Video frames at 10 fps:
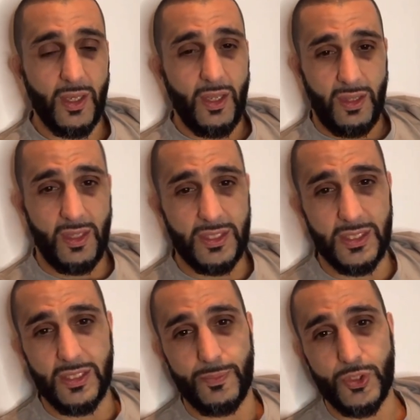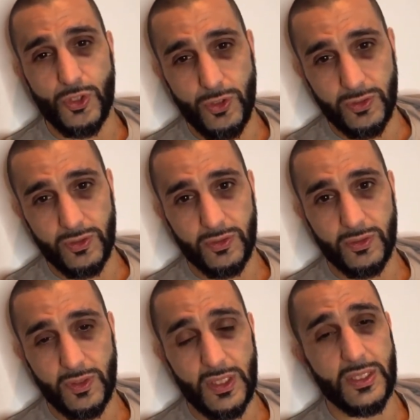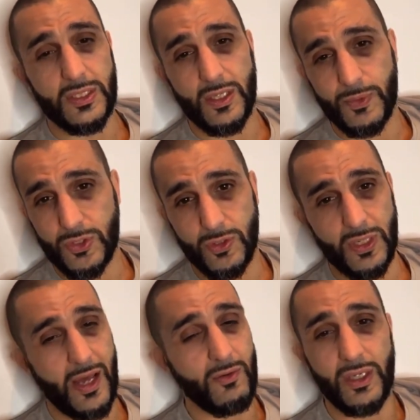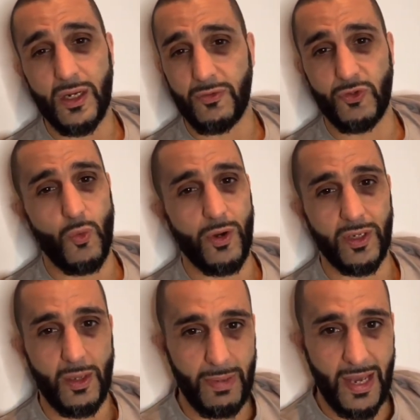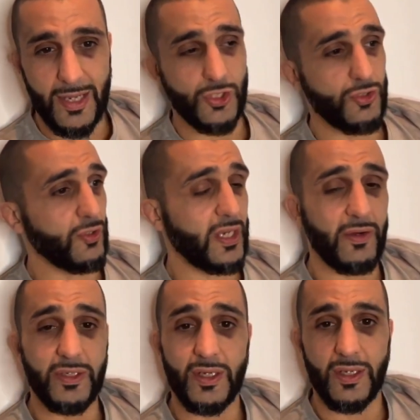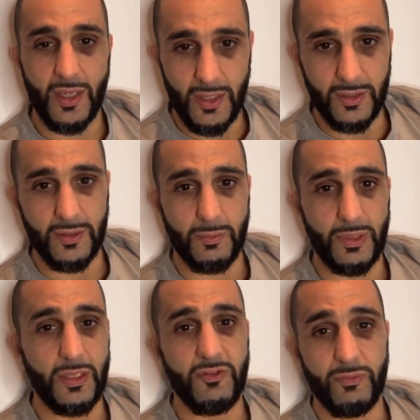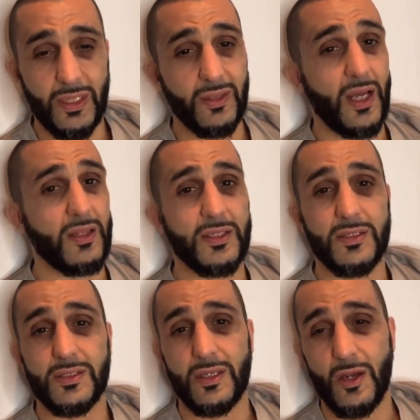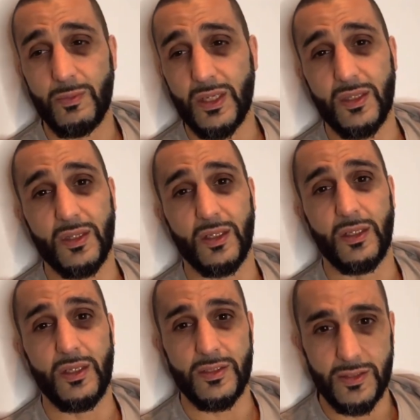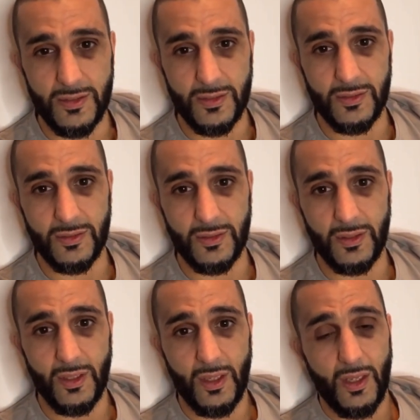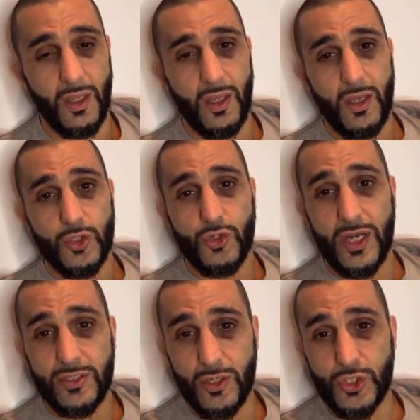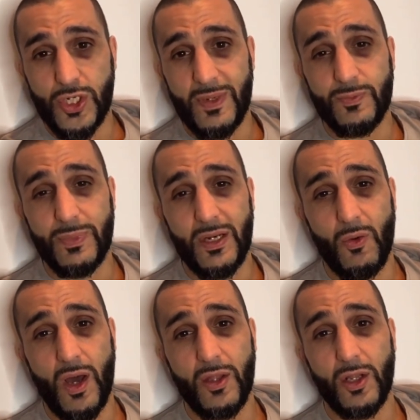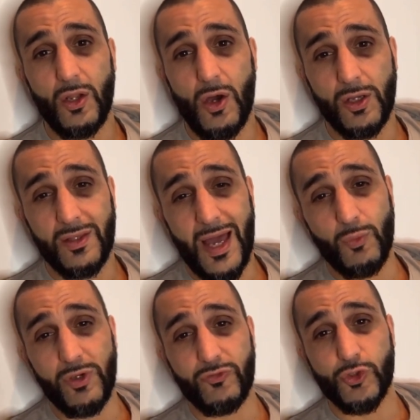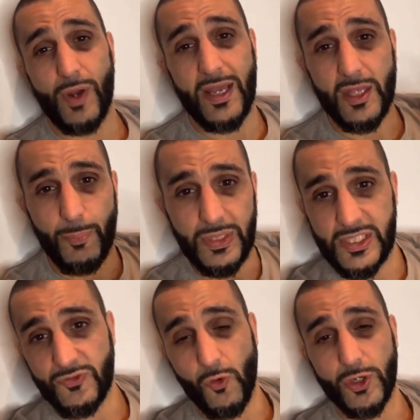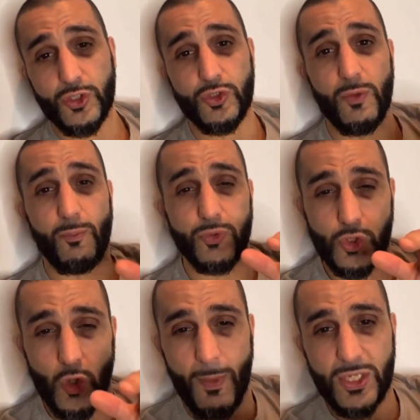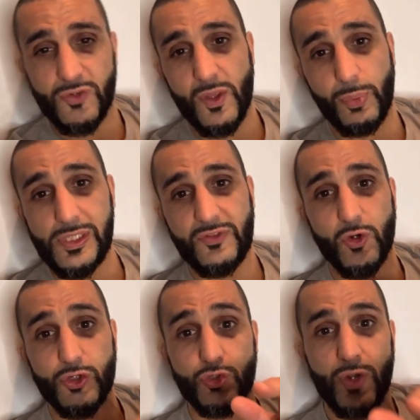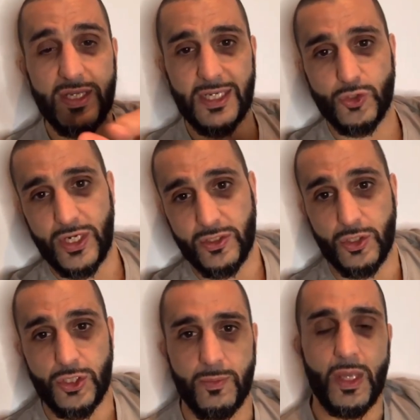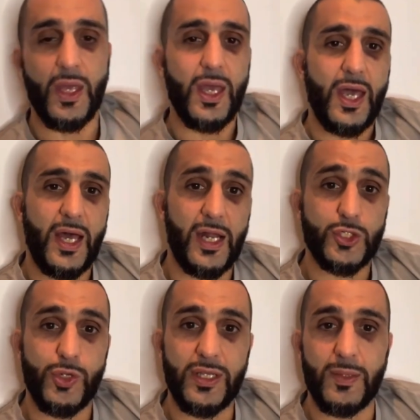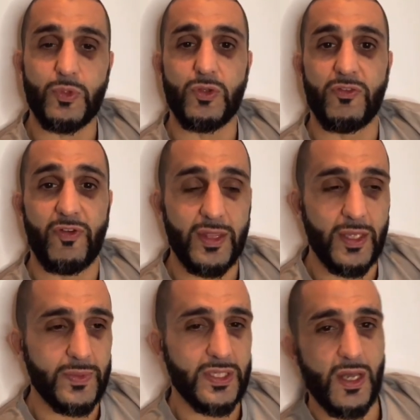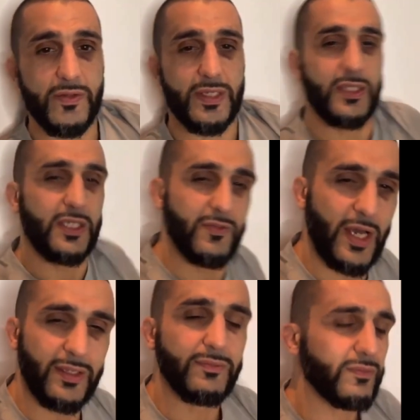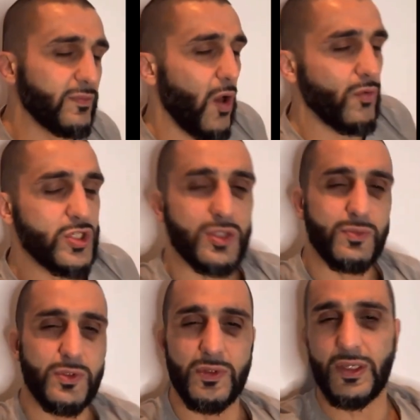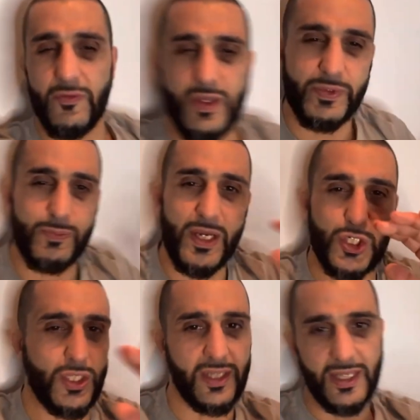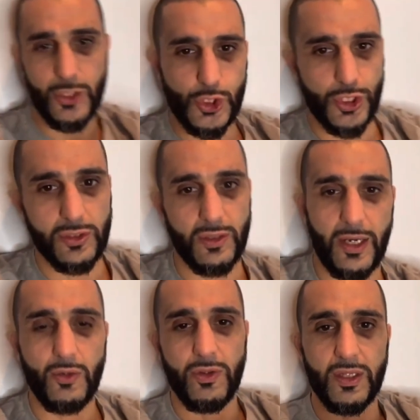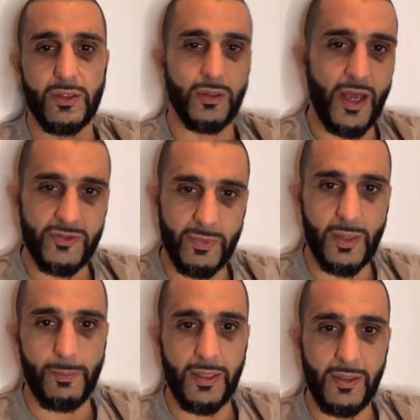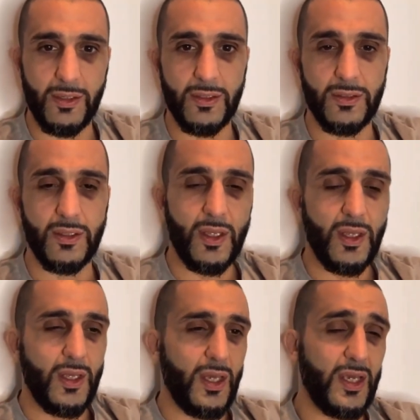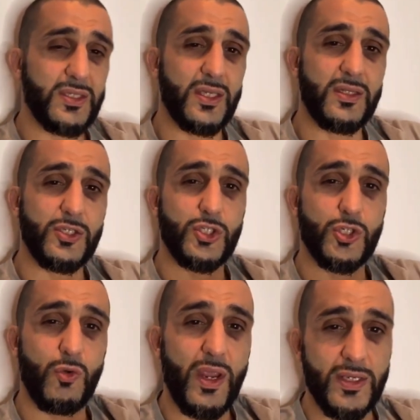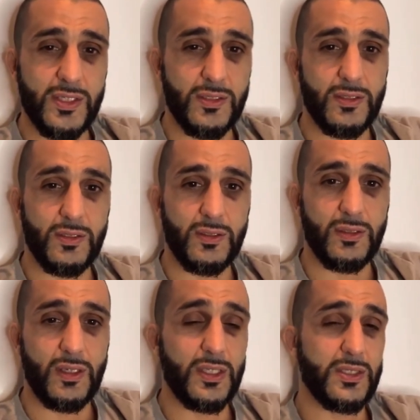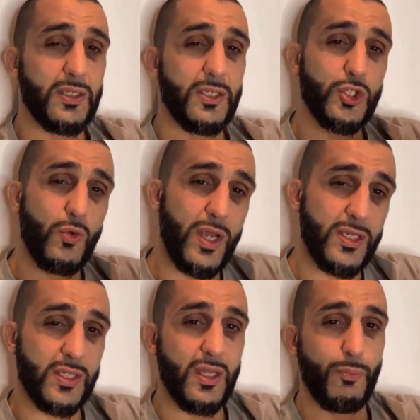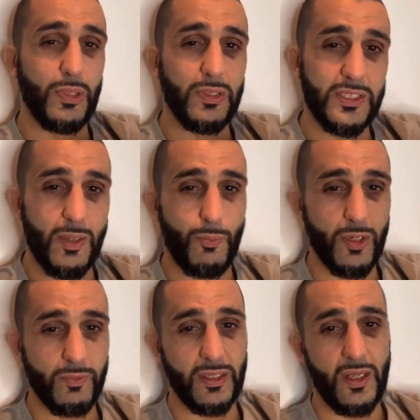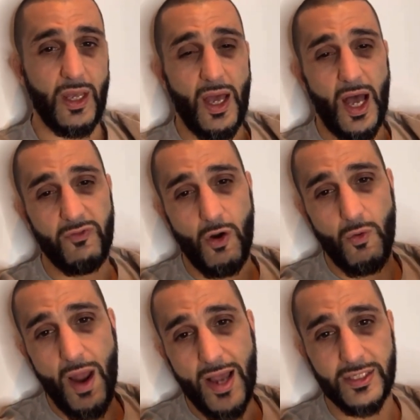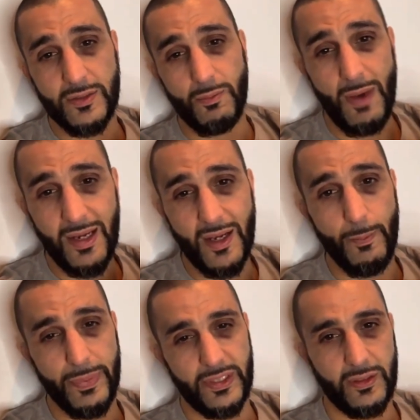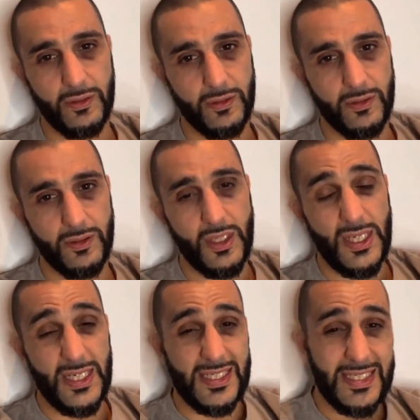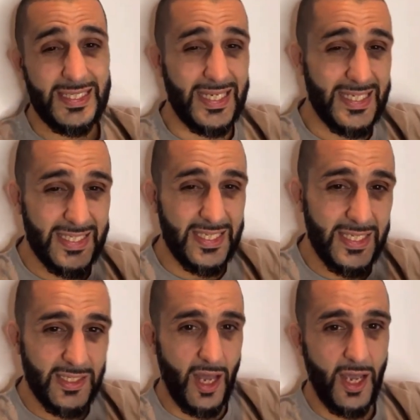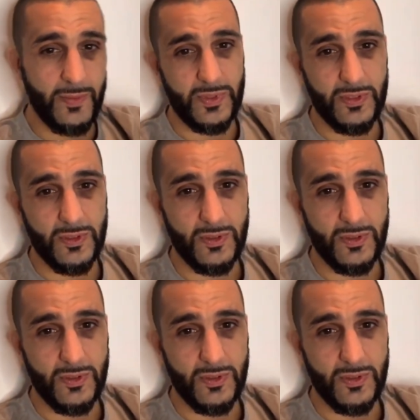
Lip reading: This is absurd. This is absurd. I don't care if you're wearing a badge and you're carrying a gun. Believe me, that doesn't scare me in the least. TriStar Gym has been around a long time. We've trained the police force. So much of the police force trains at TriStar Gym. And I train them to defend themselves. I always give them special attention. I know that their lives might depend on it. It's a disgrace. It's a disgrace that the police department have harassed my company 16 times.